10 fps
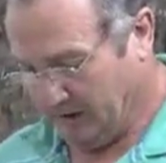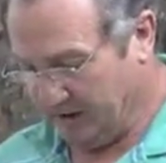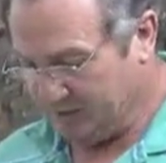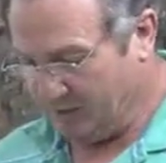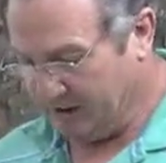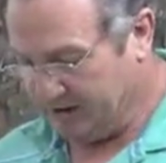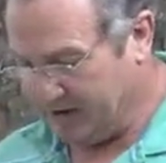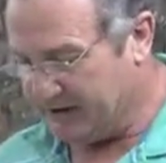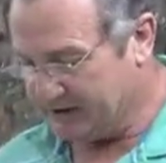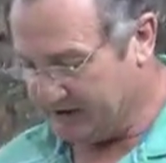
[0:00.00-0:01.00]
It's my
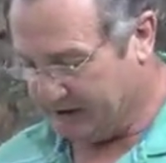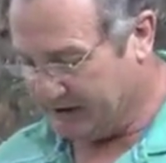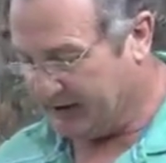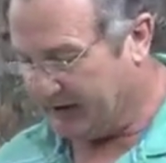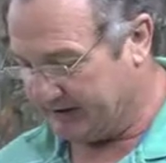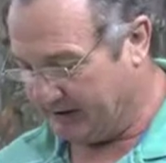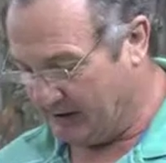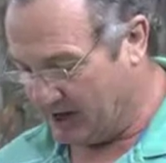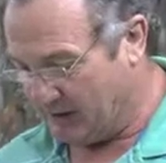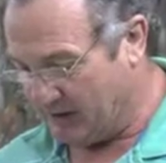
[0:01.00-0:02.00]
intention to conduct a
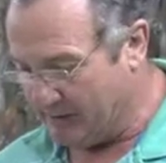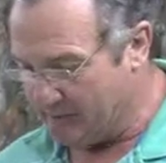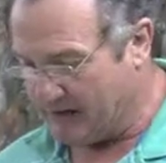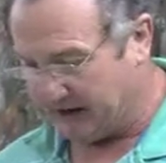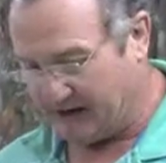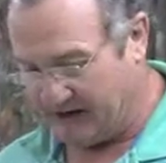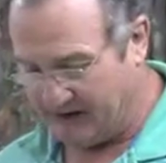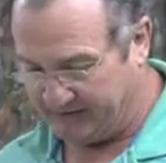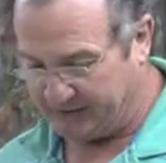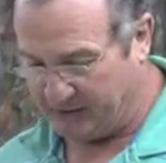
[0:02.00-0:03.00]
low impact
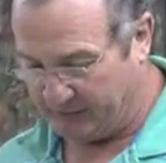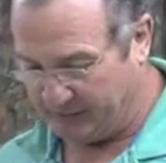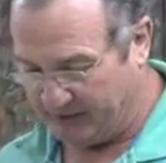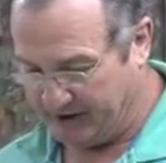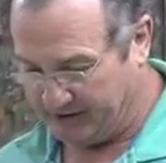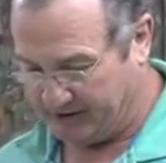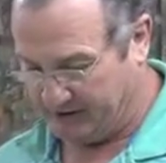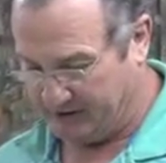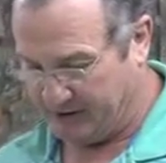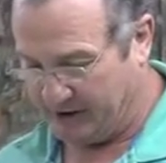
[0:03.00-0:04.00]
harvesting operation,
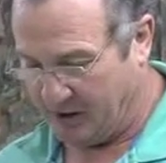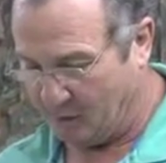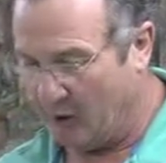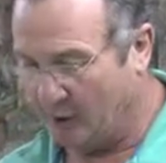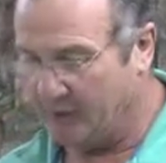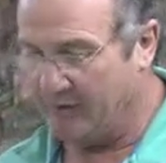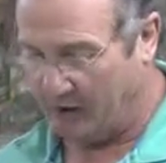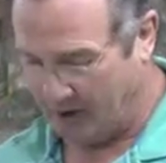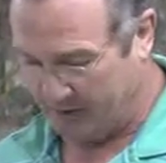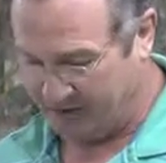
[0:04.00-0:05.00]
and I welcome the
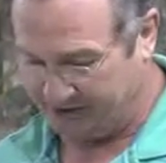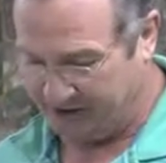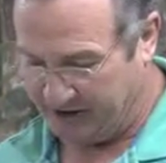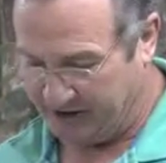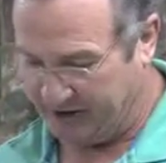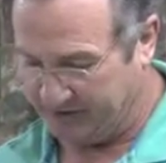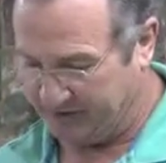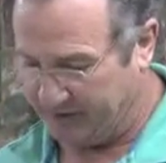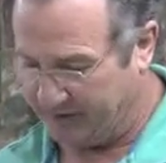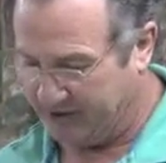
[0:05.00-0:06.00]
Hobart City
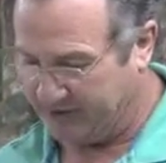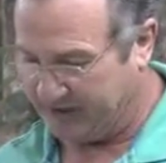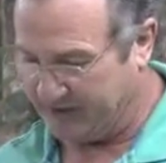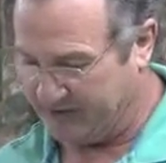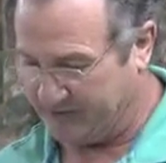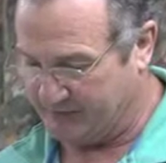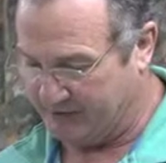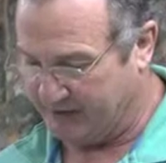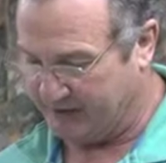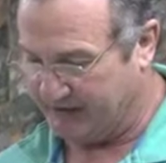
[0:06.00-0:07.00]
Council to indicate to
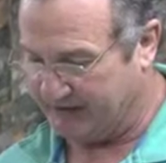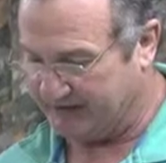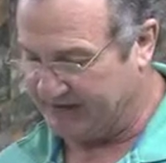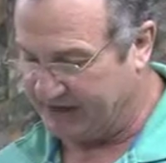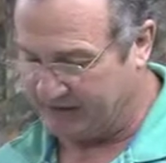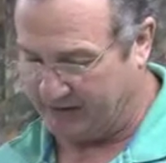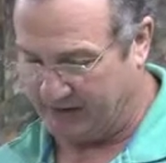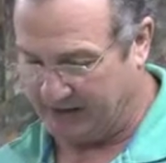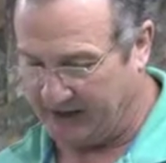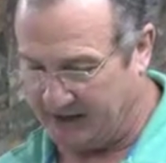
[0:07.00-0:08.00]
me the exact
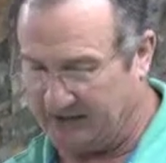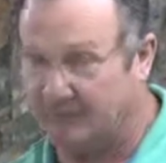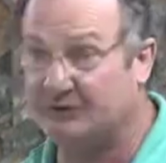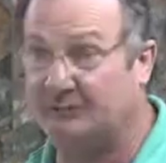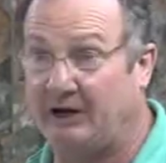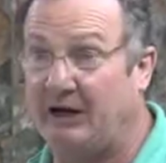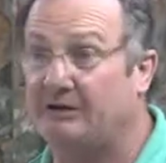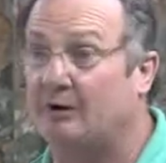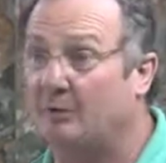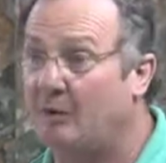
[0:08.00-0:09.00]
location of this
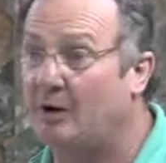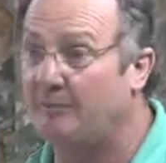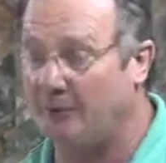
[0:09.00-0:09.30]
plant on my